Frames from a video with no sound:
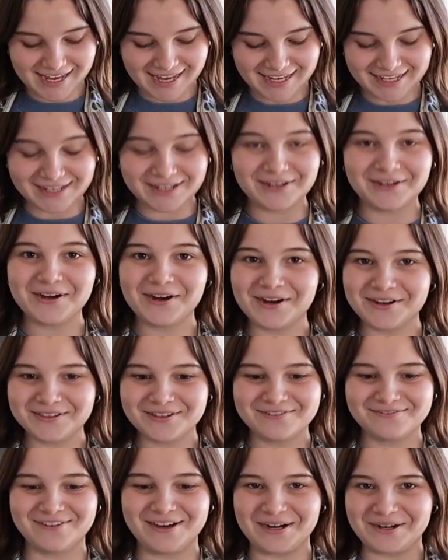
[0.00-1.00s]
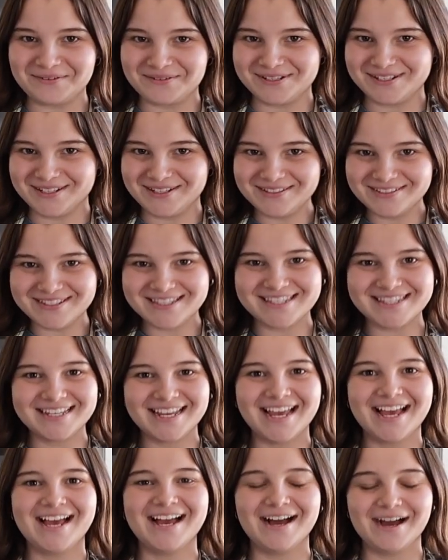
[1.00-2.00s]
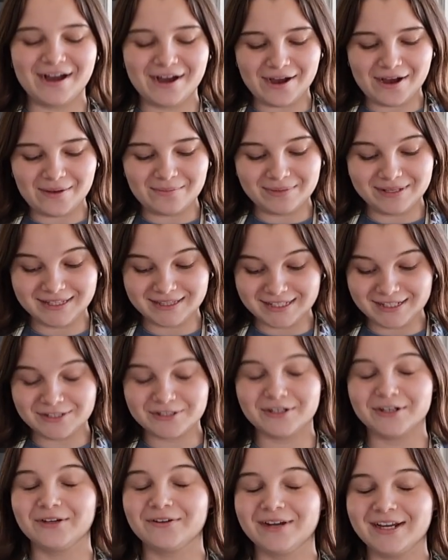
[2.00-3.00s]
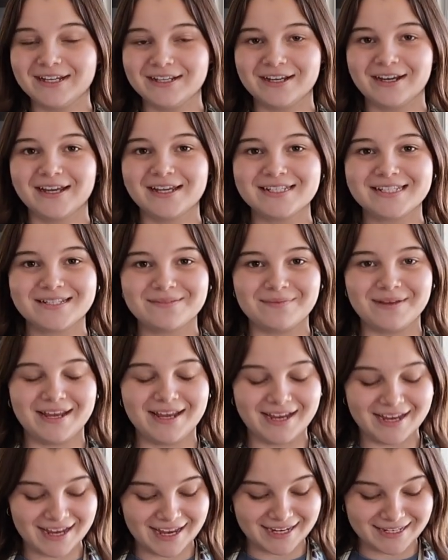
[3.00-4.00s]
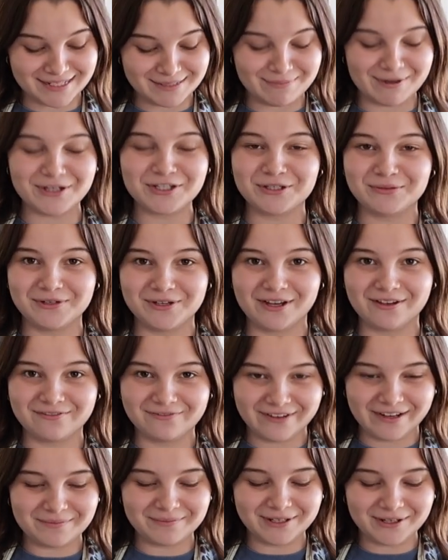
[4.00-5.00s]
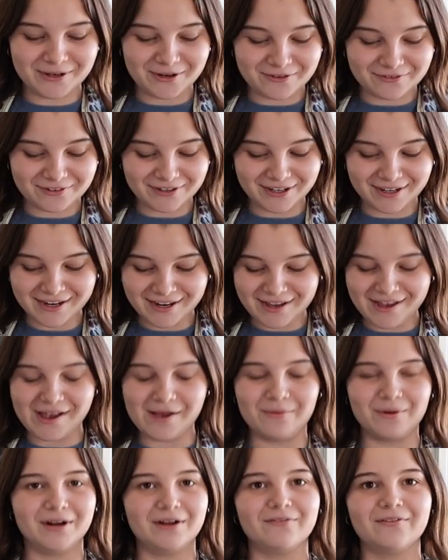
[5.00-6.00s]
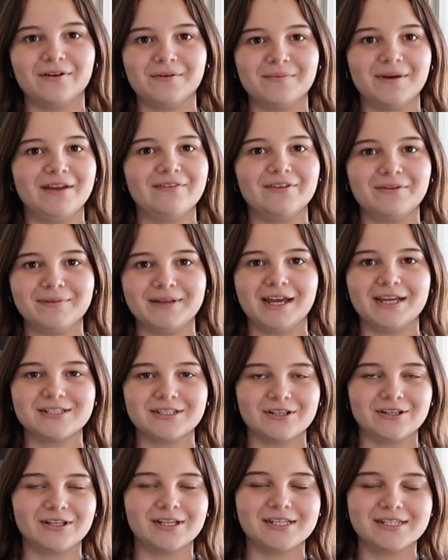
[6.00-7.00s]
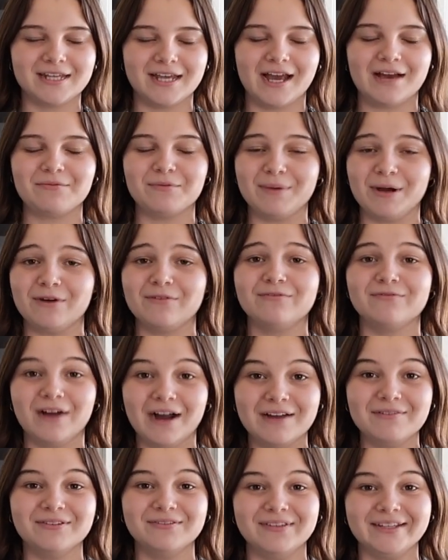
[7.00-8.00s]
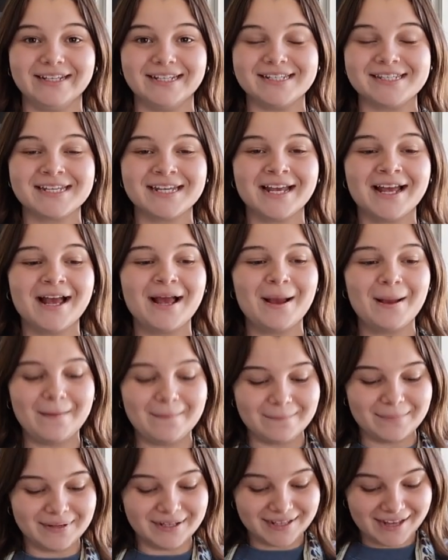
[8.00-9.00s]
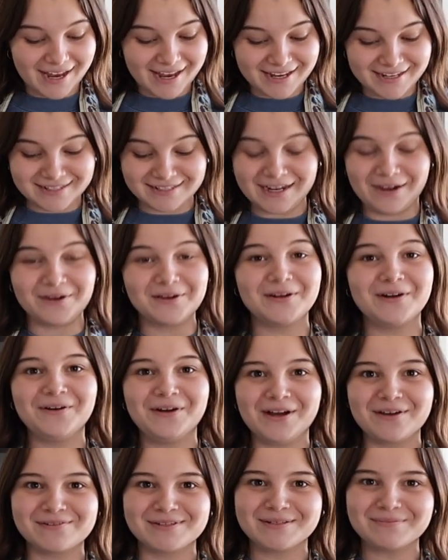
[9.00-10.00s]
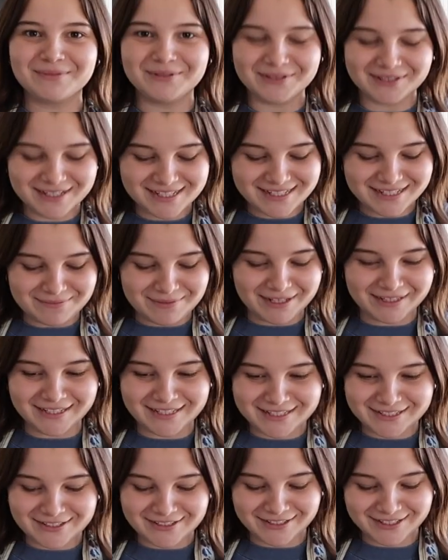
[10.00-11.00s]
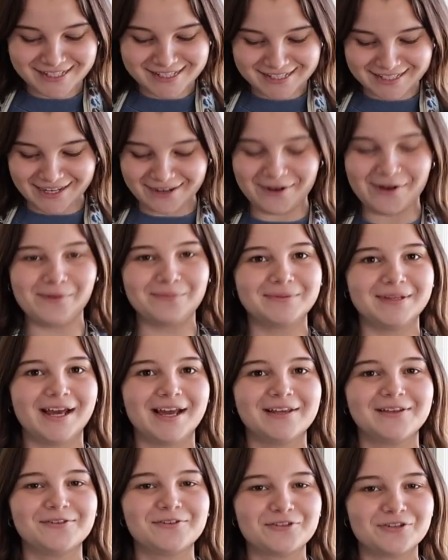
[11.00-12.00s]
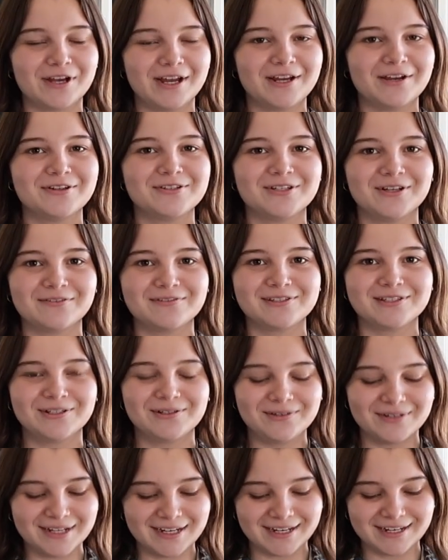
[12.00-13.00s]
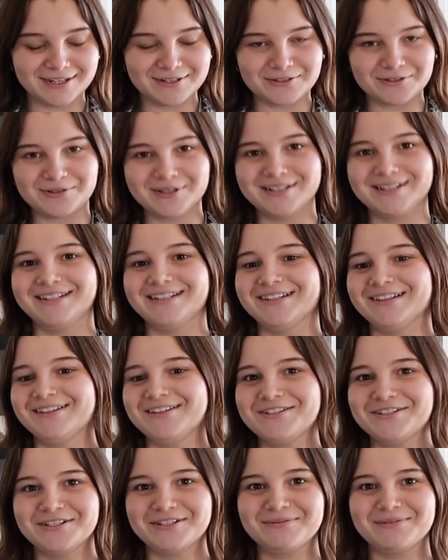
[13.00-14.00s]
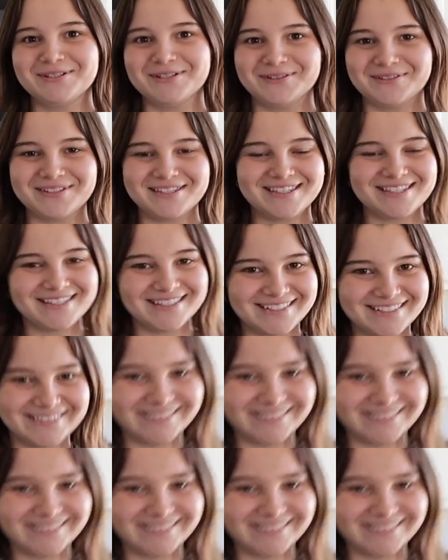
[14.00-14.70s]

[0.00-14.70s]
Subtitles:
Here are the final results. These are great cookies to make, especially when you have family over. Whenever my family has cookies, they have about 5 of these. But yeah, now you know how simple it is to make these cookies. I hope that you try it yourself soon and enjoy the delicious results.